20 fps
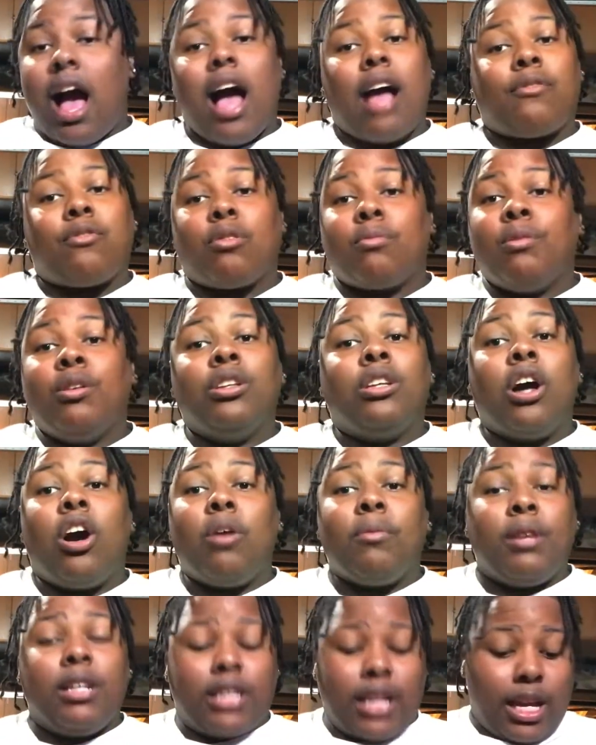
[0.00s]
From he
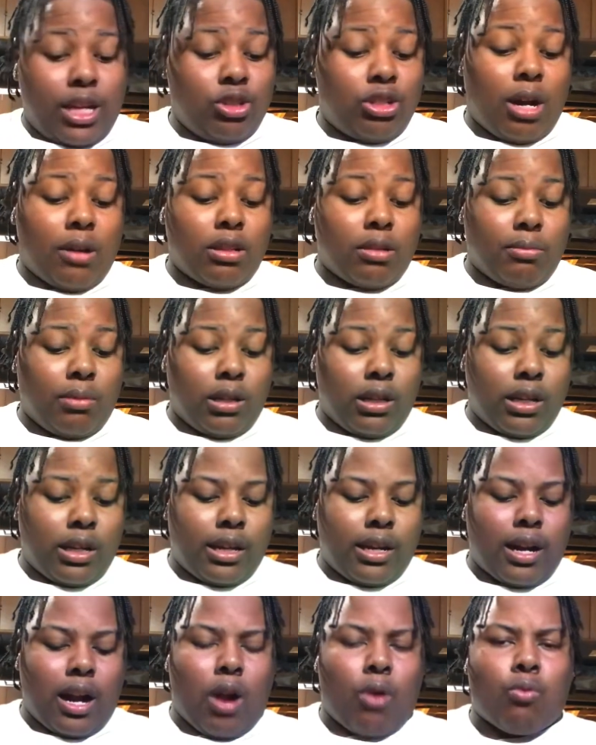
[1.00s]
told me, he said he dropped the bullet,
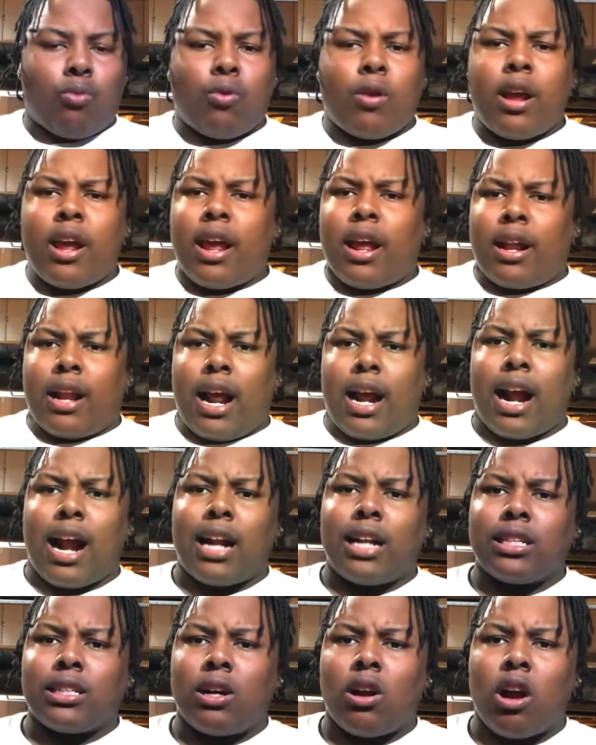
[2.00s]
and I ran, and I
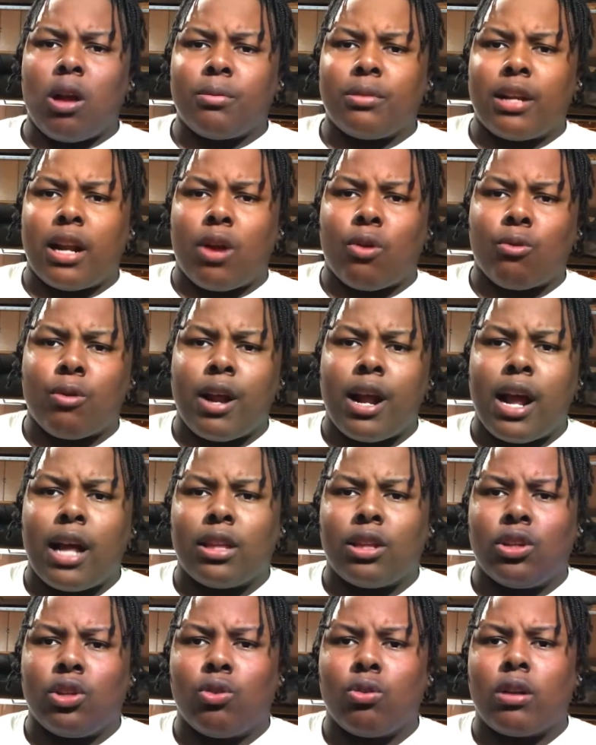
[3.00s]
got his arm, and I ran out
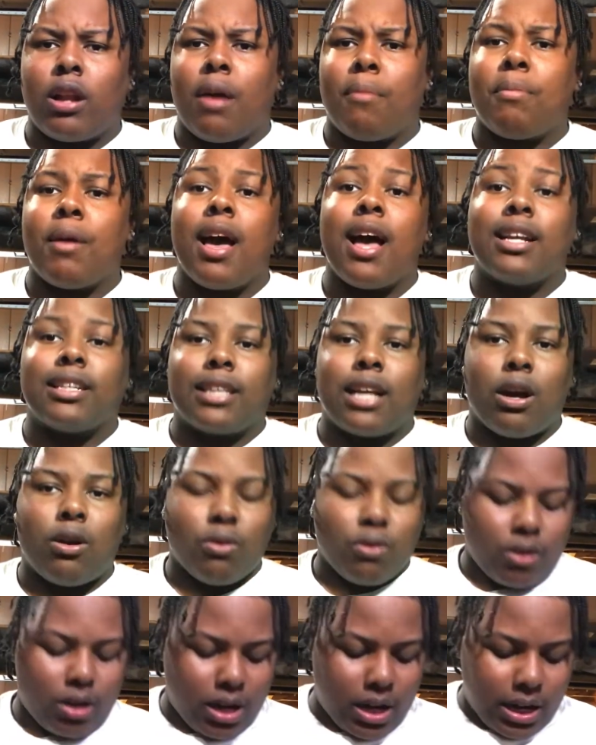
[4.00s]
the door, and I passed
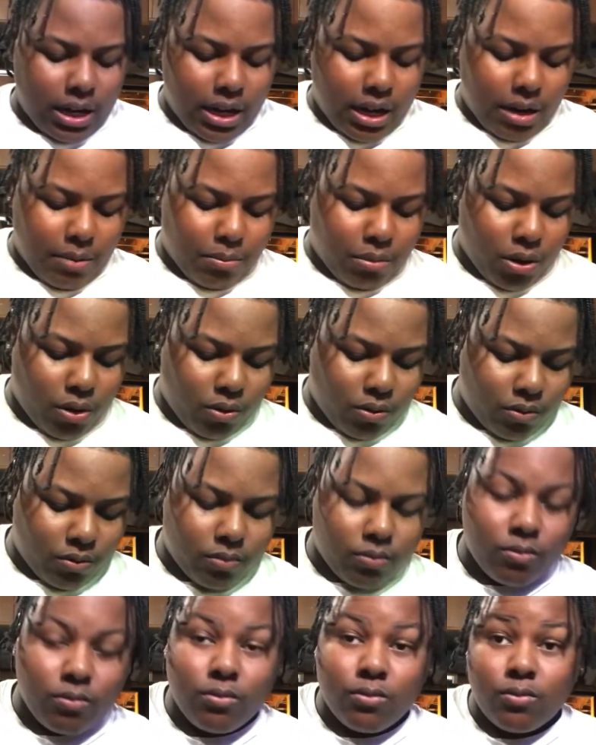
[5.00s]
out, and then bro.
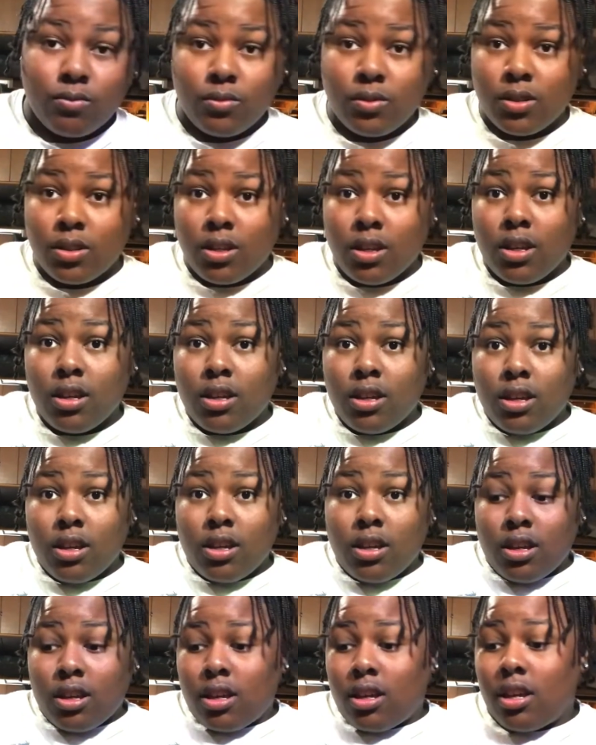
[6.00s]

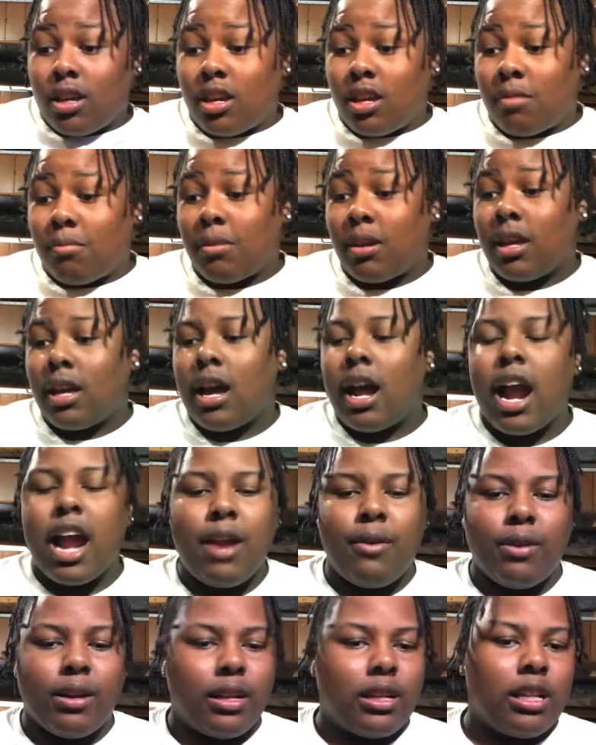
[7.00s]
Yeah, man. I
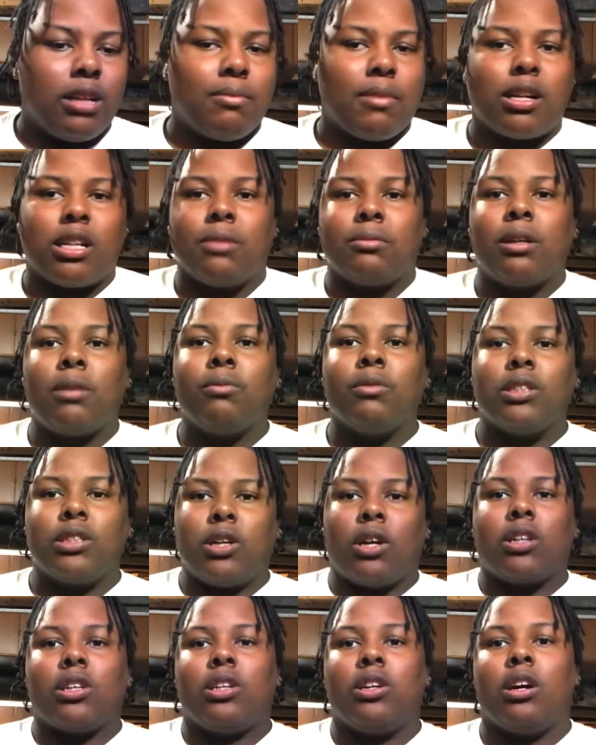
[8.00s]
ain't really clean my clips. I'm really
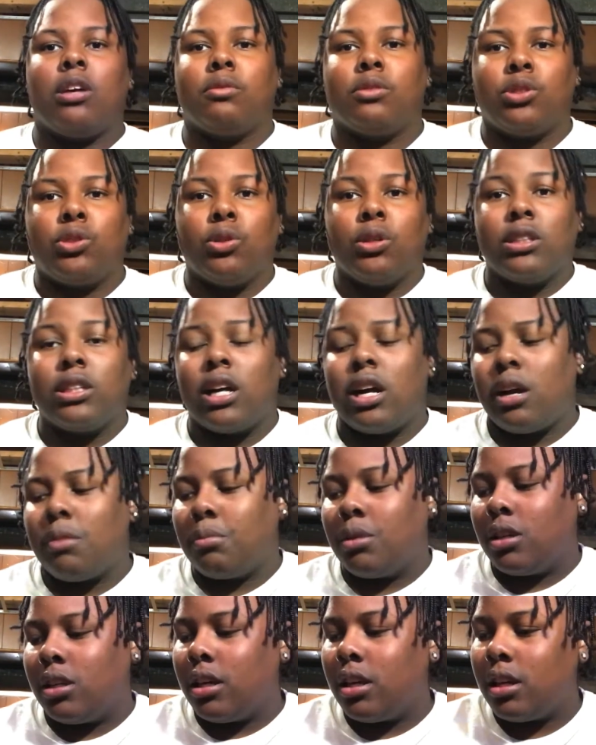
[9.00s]
talking to y'all the story time,
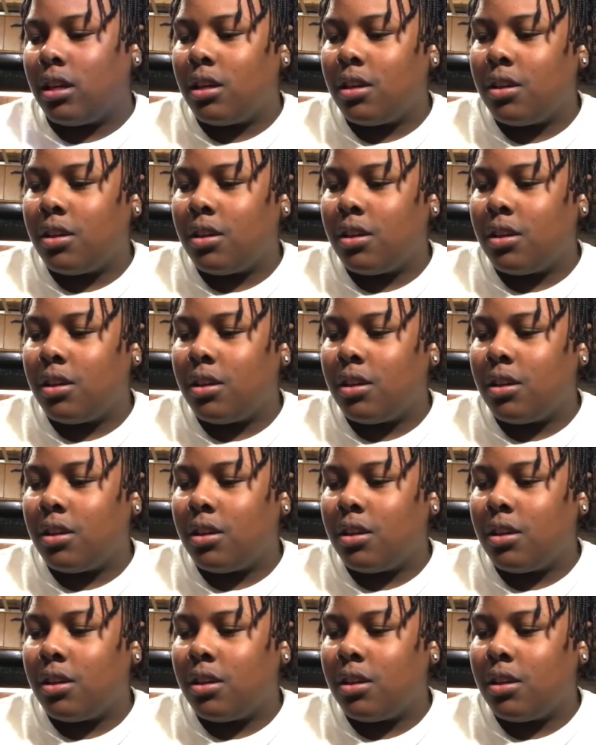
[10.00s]
but yeah.